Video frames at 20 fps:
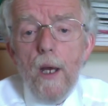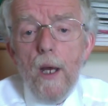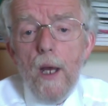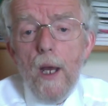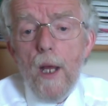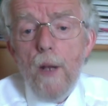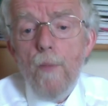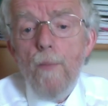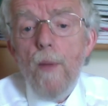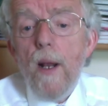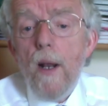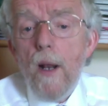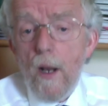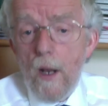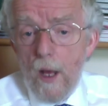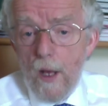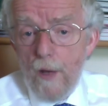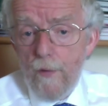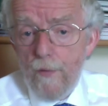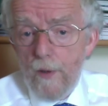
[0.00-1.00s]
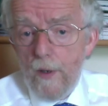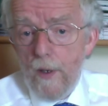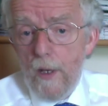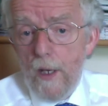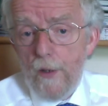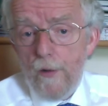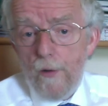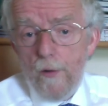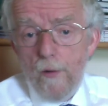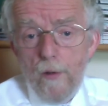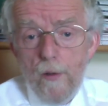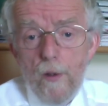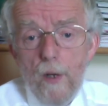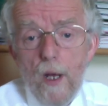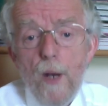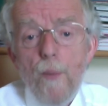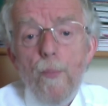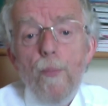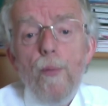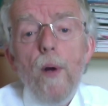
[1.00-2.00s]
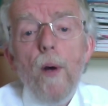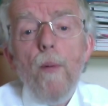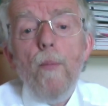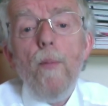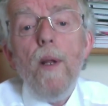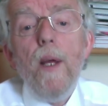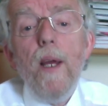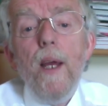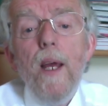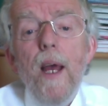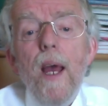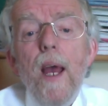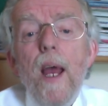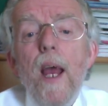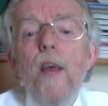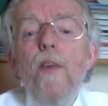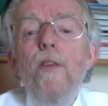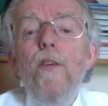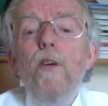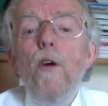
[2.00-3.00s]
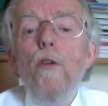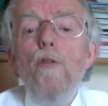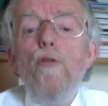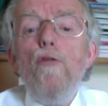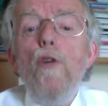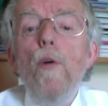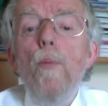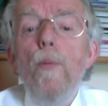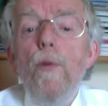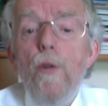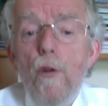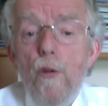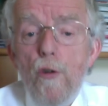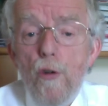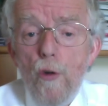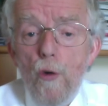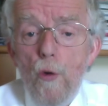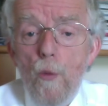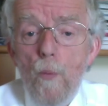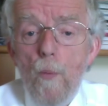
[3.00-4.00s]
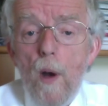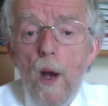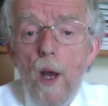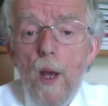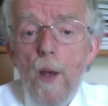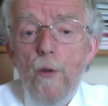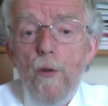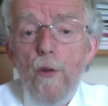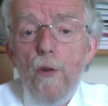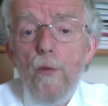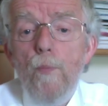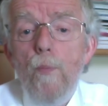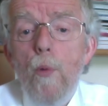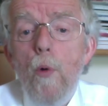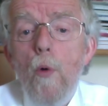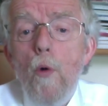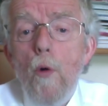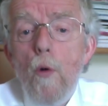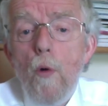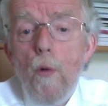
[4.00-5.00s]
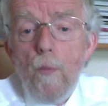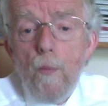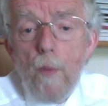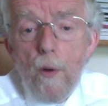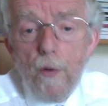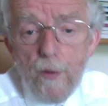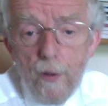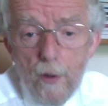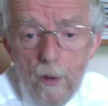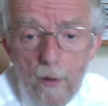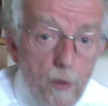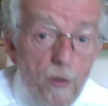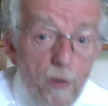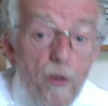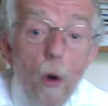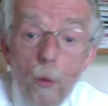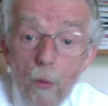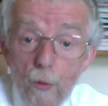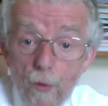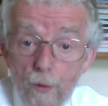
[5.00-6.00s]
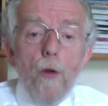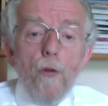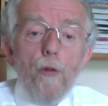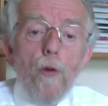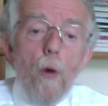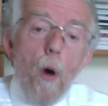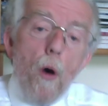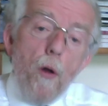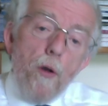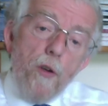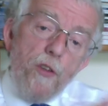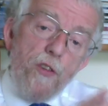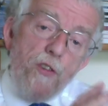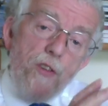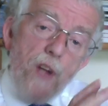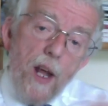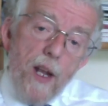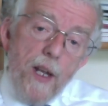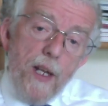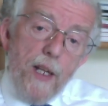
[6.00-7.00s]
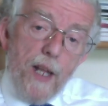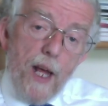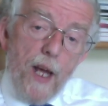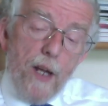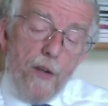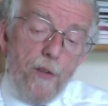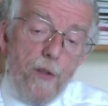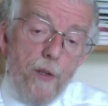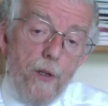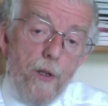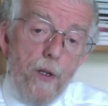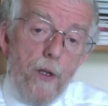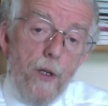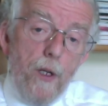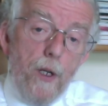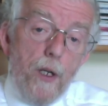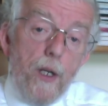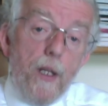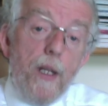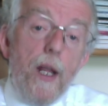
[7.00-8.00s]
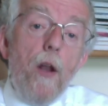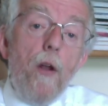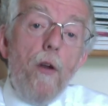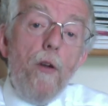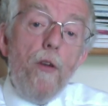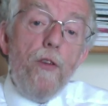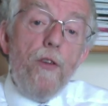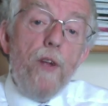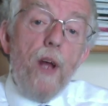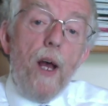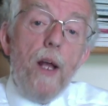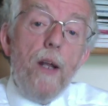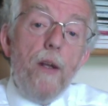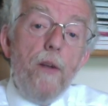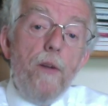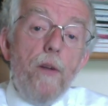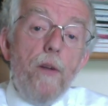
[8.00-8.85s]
in middle life and later, and it probably is contributed to by just poor muscle tone. So understanding that, you can then understand